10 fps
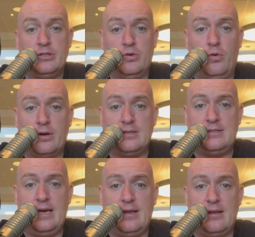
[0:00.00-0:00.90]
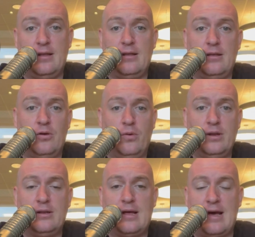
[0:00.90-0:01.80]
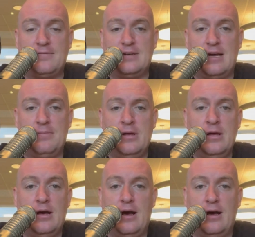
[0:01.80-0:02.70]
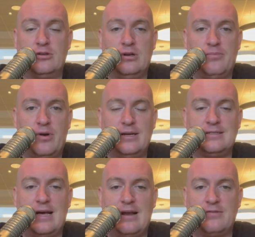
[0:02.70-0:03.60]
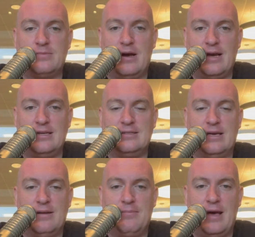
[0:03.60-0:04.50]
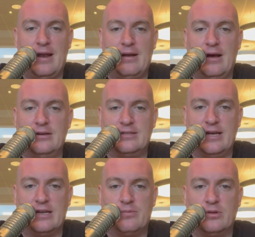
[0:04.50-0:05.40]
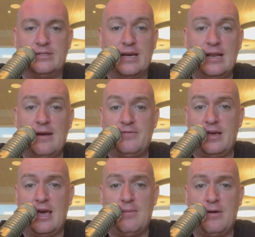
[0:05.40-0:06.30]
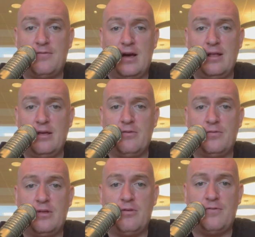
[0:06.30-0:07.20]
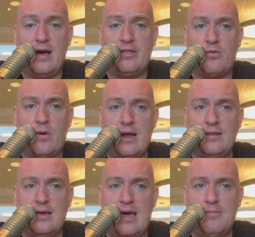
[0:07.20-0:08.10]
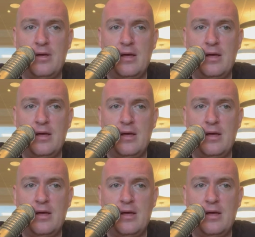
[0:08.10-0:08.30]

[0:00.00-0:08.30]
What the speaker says: So Oregon State, going into halftime, Trent Bray's out of his mind. He's getting mad. Understandable. Second half, they came out fine. They were fine. They were right in the game.